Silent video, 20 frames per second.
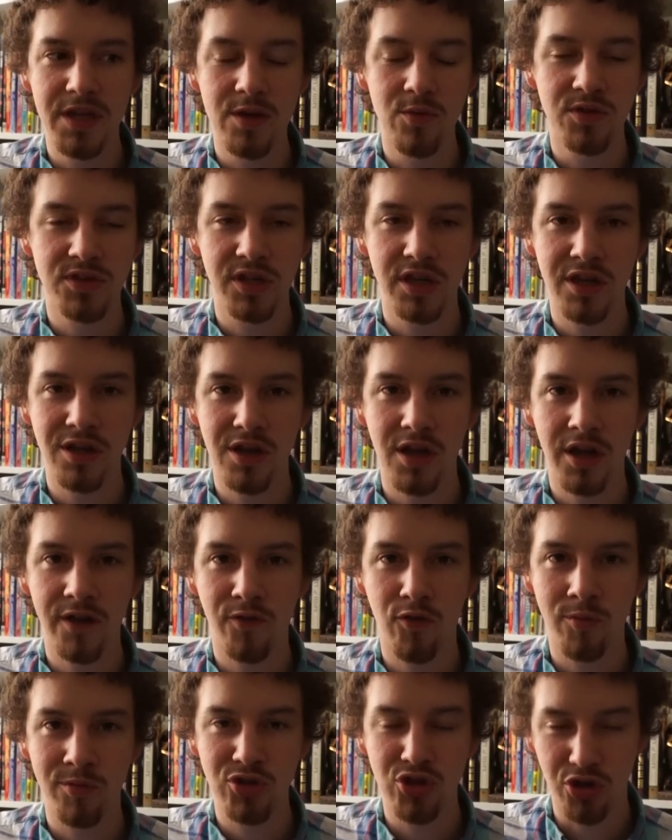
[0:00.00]
He was a
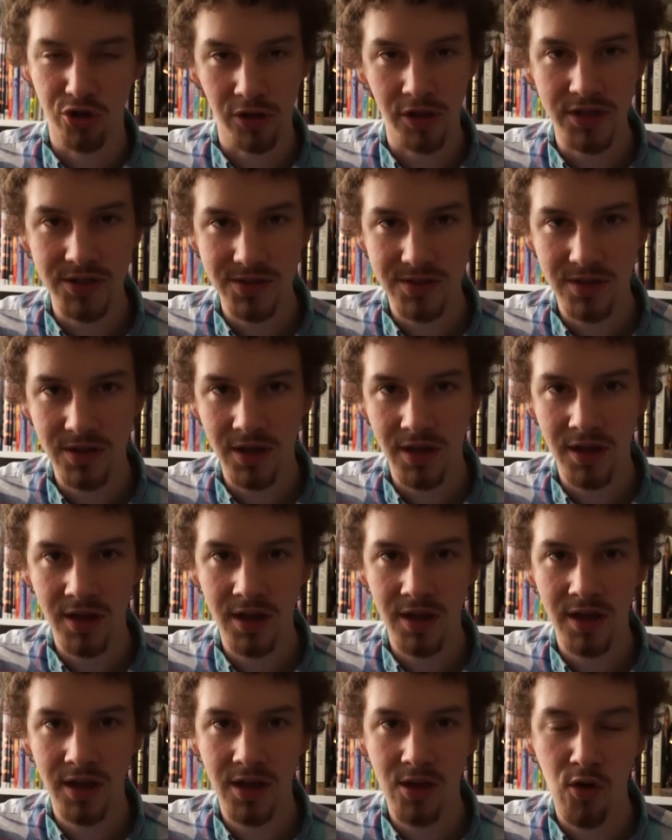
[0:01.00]
former journalist
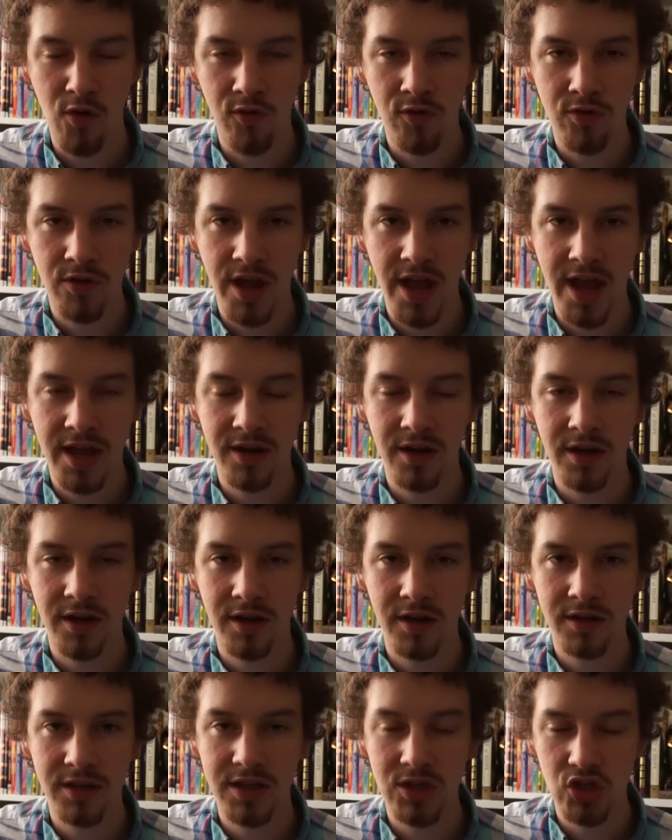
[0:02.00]
over at
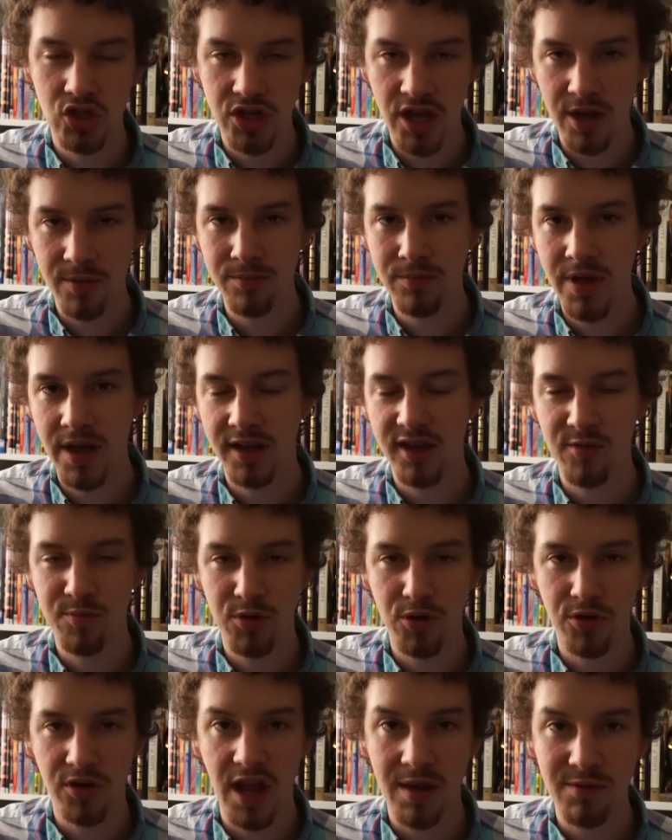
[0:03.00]
EGM and
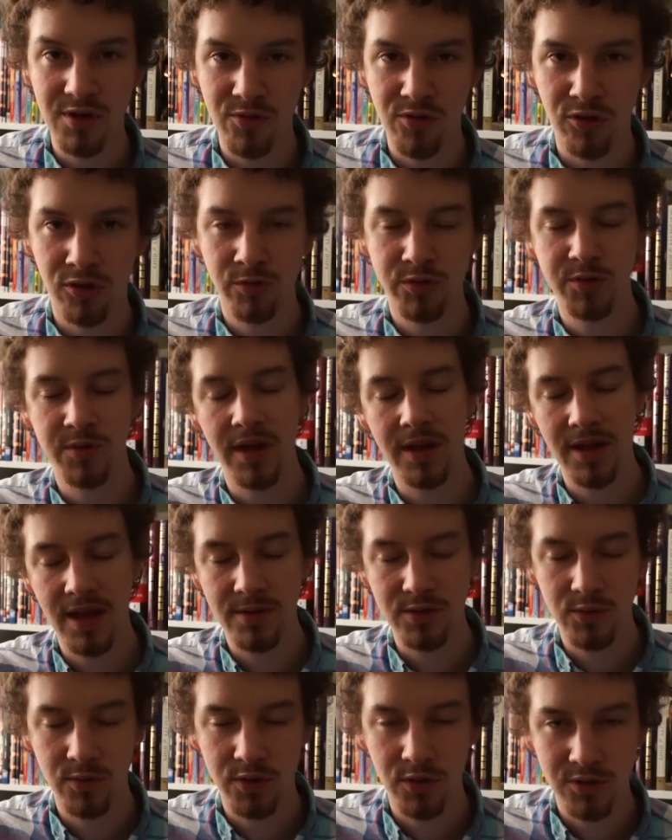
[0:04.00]
Computer Gaming World, which became
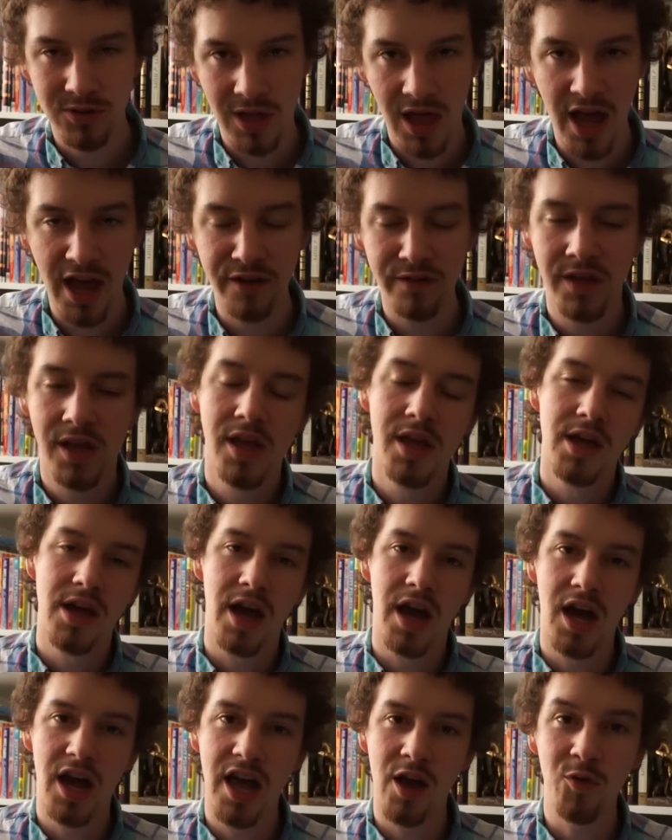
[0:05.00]
Games for Windows Live,
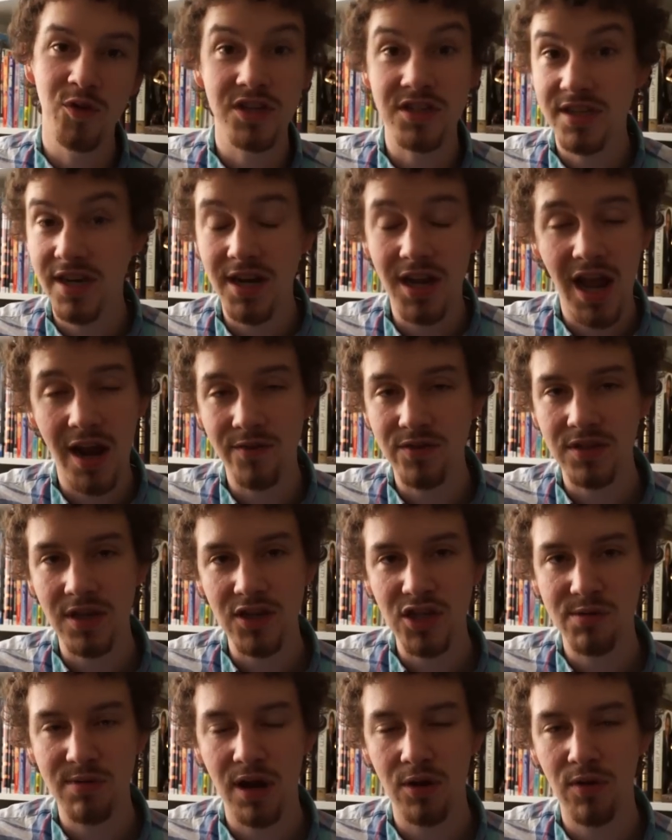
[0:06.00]
and we just had a
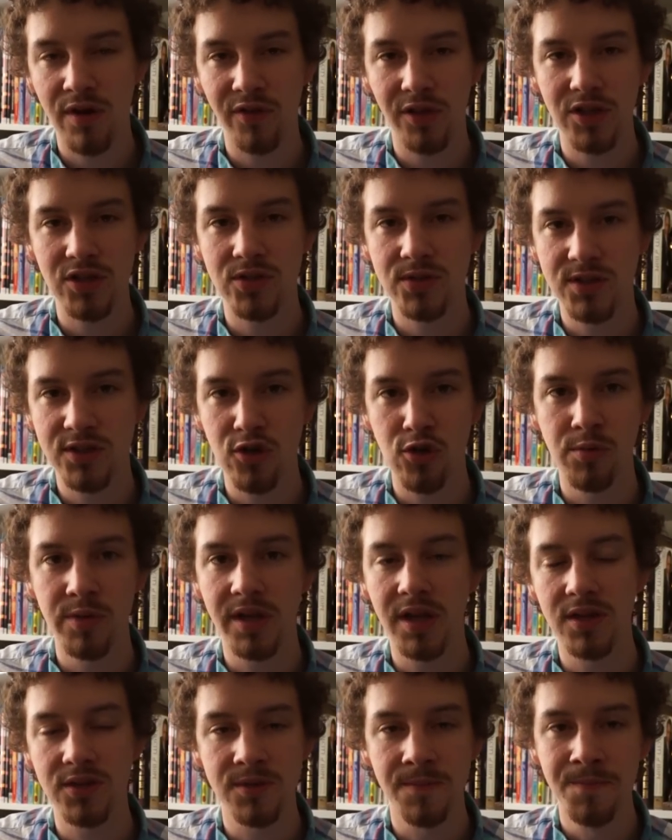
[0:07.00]
conversation about Revelations 2
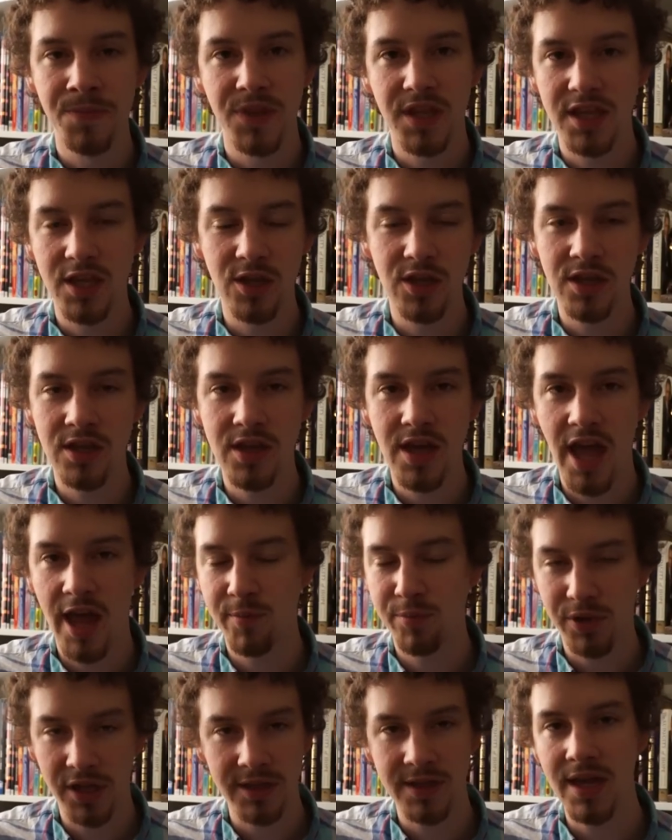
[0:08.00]
because he
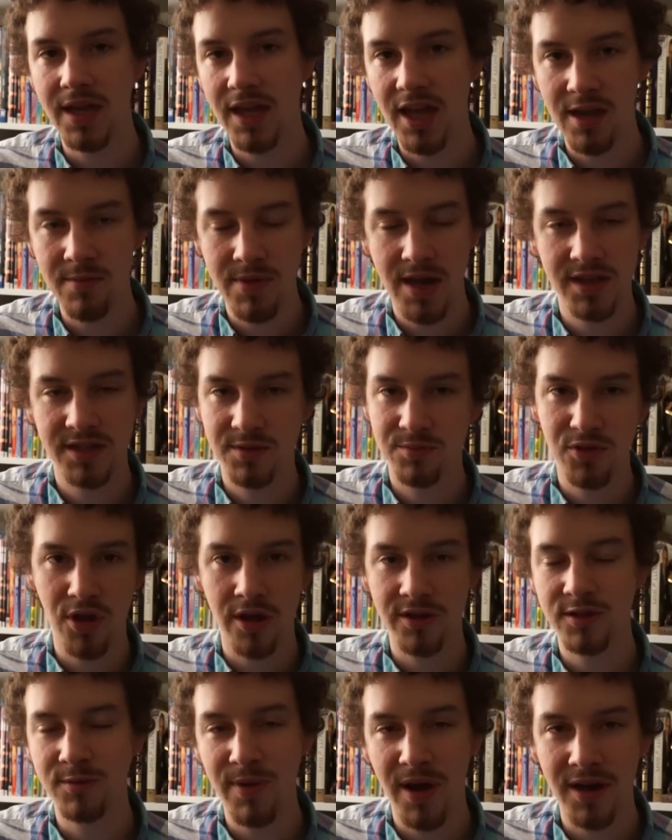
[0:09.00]
had played that game, had some
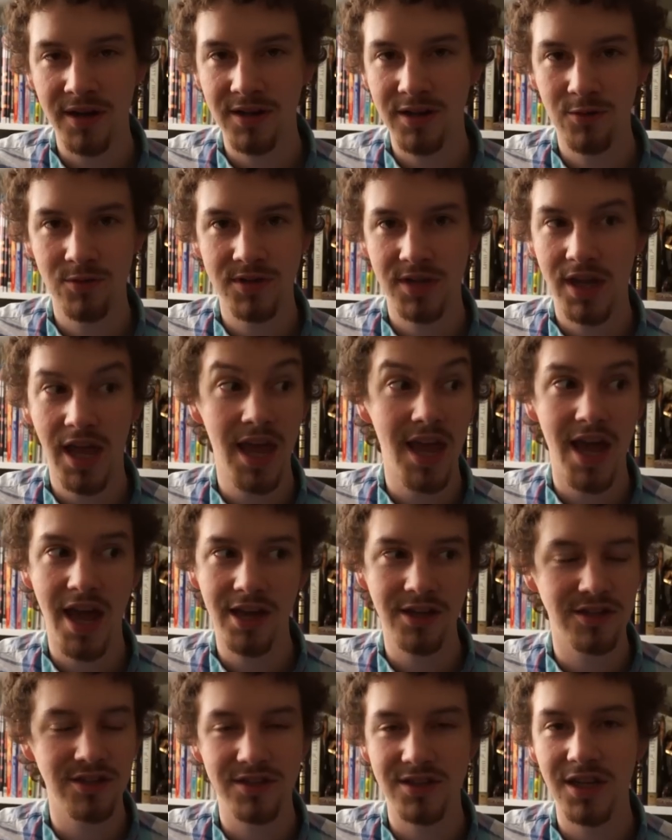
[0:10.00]
thoughts about it, and he was like, "Hey,
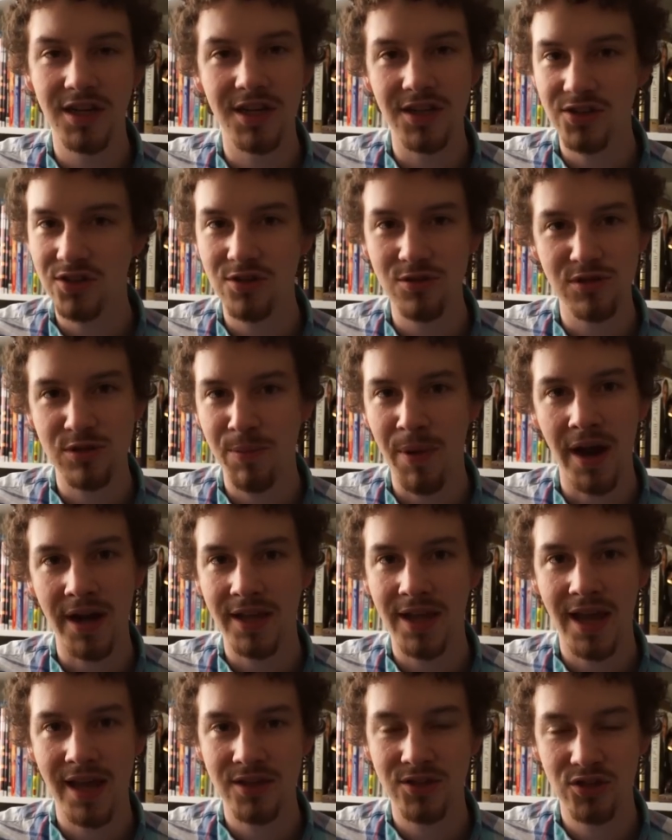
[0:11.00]
I just need an excuse to
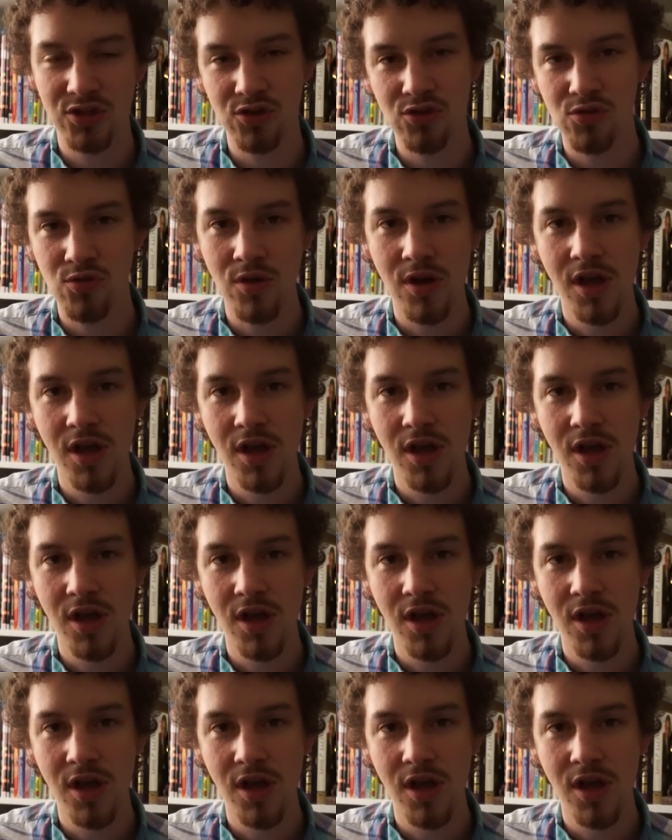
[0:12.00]
podcast.